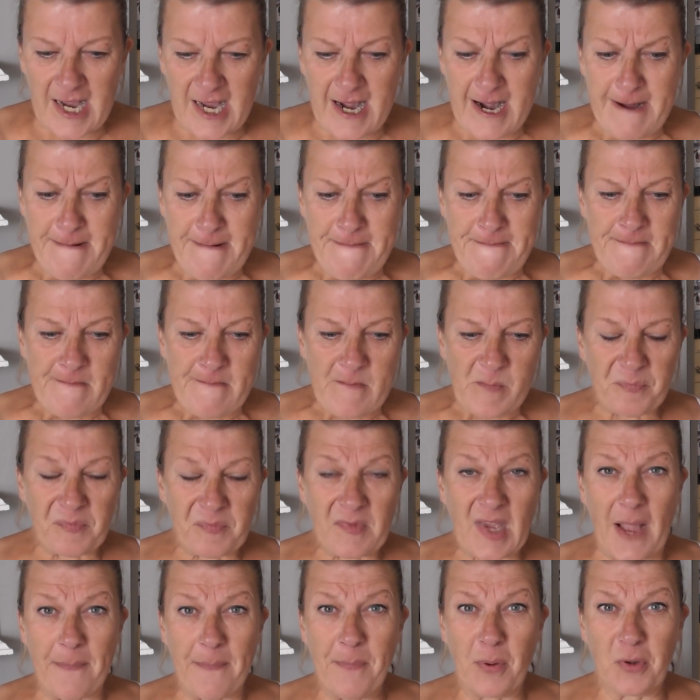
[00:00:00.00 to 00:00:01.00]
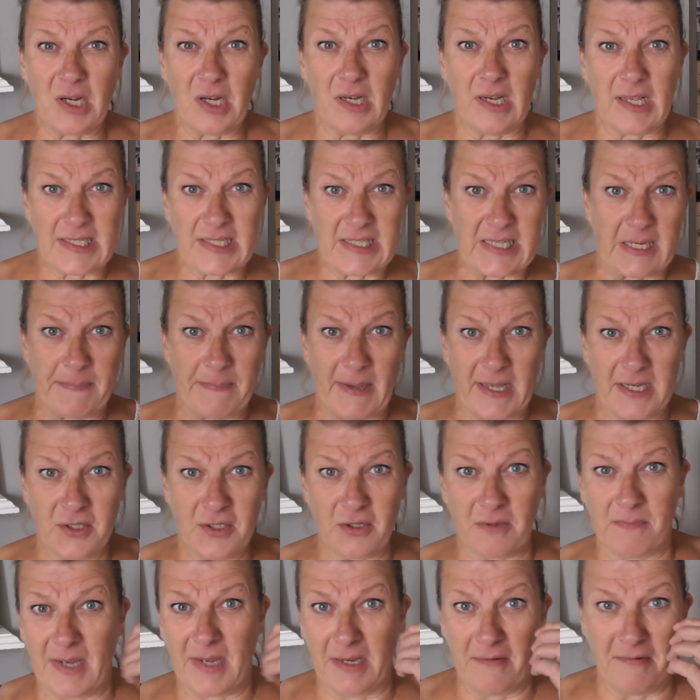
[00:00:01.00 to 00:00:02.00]
I put an elastic
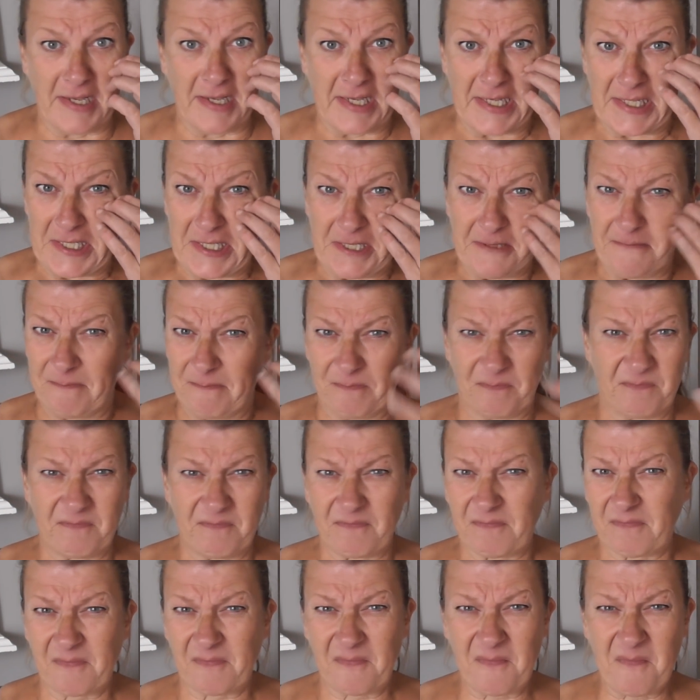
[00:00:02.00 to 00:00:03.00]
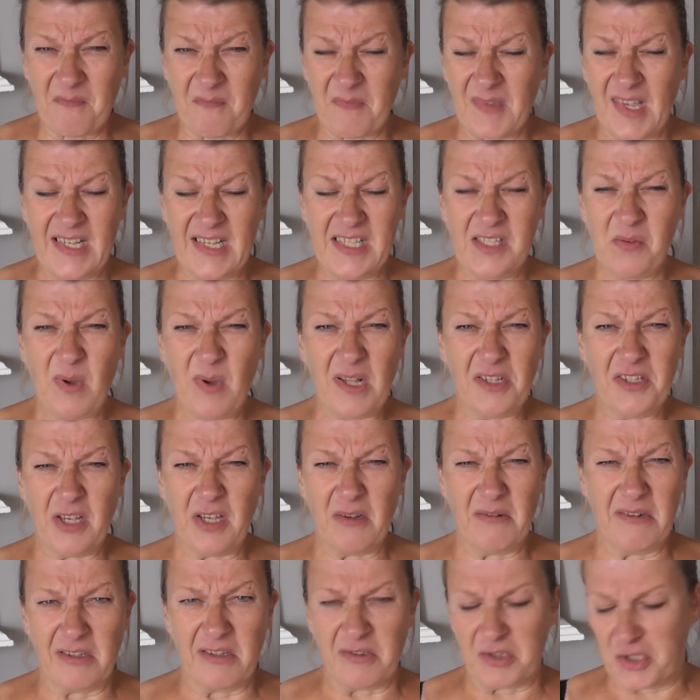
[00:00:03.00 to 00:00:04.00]
band on my wrist. It's a
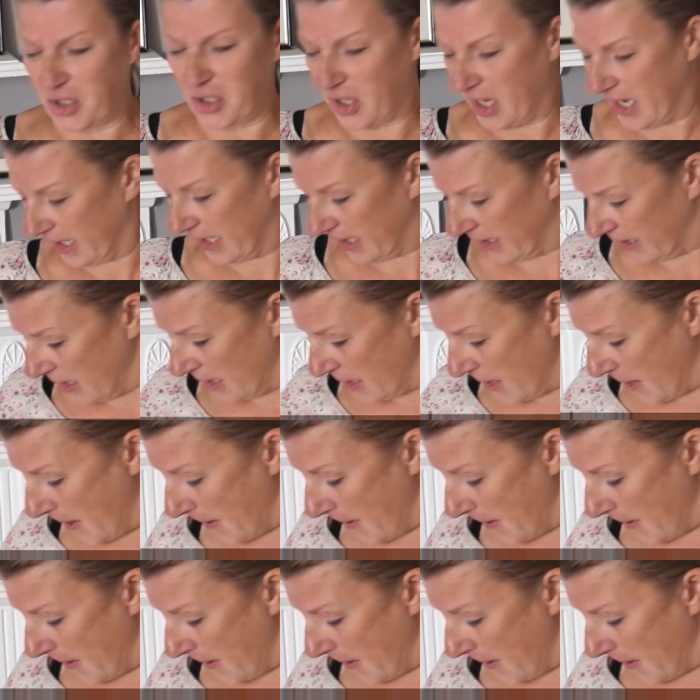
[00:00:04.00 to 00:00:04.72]
well-known little trick.